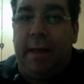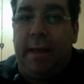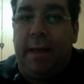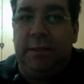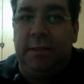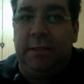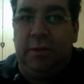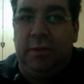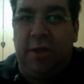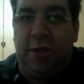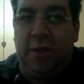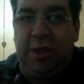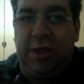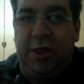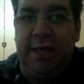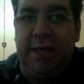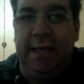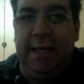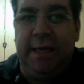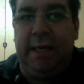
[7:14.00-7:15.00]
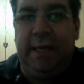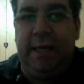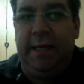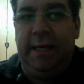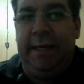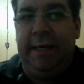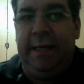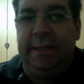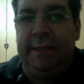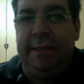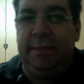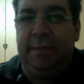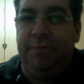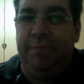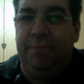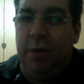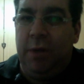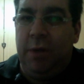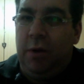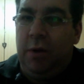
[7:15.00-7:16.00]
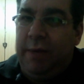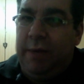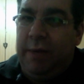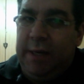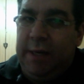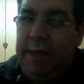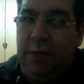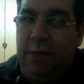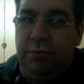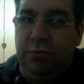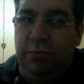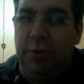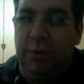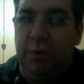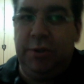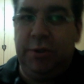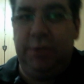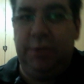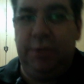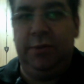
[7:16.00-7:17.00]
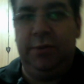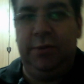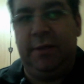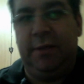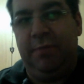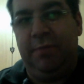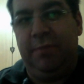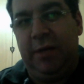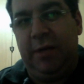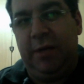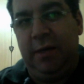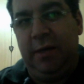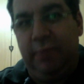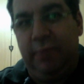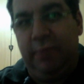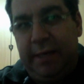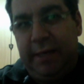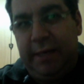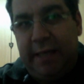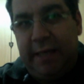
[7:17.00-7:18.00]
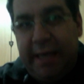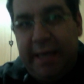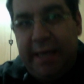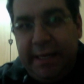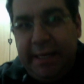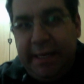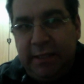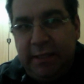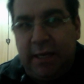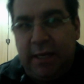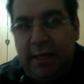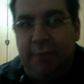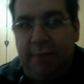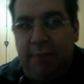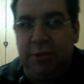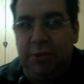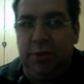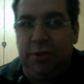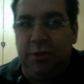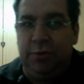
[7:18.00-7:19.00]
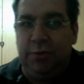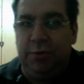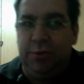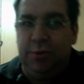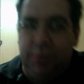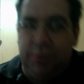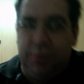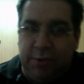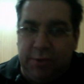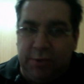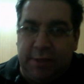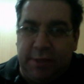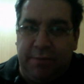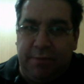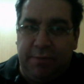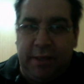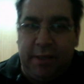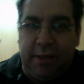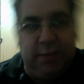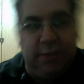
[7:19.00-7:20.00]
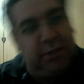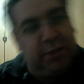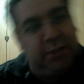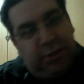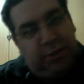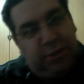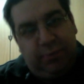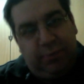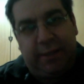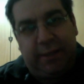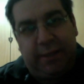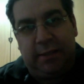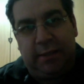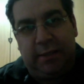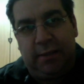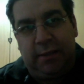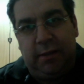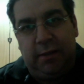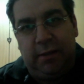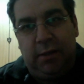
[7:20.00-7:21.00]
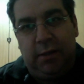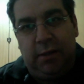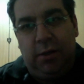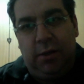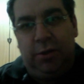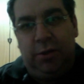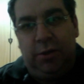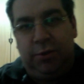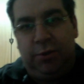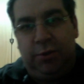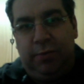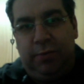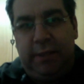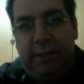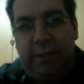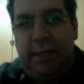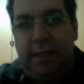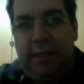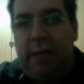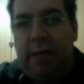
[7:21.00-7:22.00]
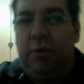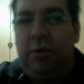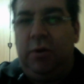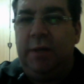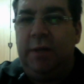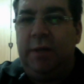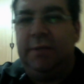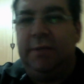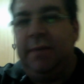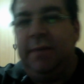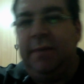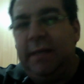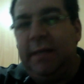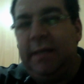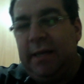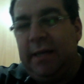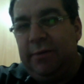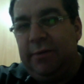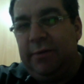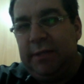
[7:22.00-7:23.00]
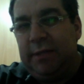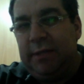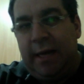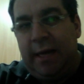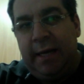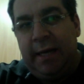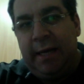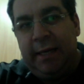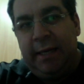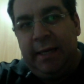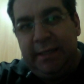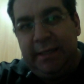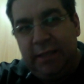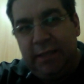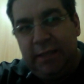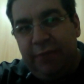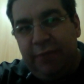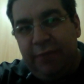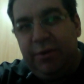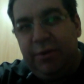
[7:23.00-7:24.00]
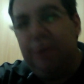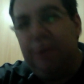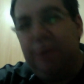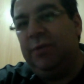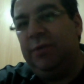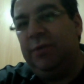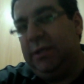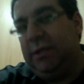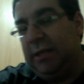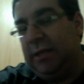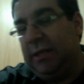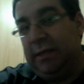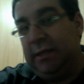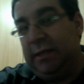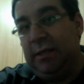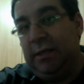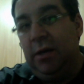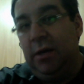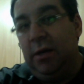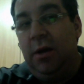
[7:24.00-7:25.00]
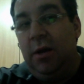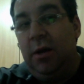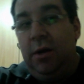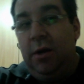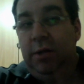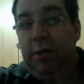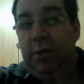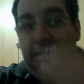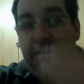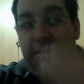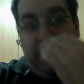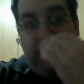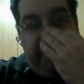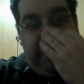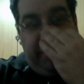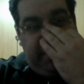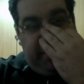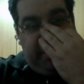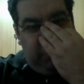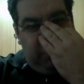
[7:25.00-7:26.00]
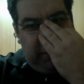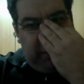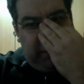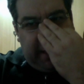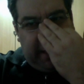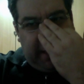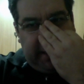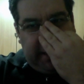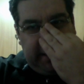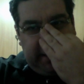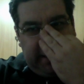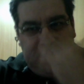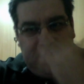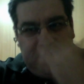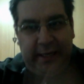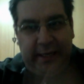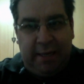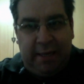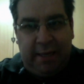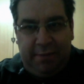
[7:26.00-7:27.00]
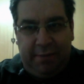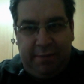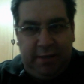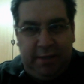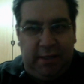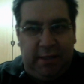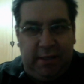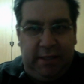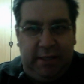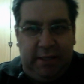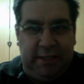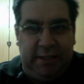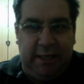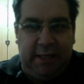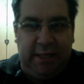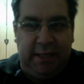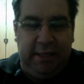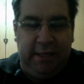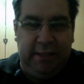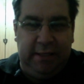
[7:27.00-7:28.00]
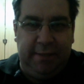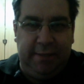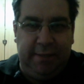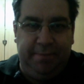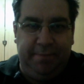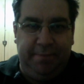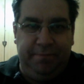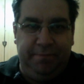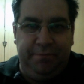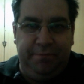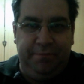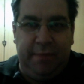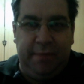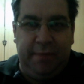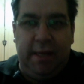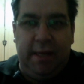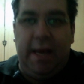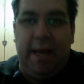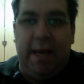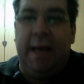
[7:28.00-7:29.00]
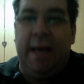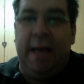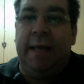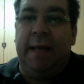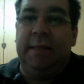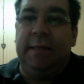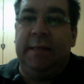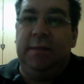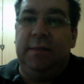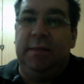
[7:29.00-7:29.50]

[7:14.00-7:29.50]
the thing is, when you want to do something, when the hint comes to you to do something, just do it. Do it. Allah Tabaraka wa Ta'ala is giving you this hint. The Prophet Musa alayhi salam, he got this hint and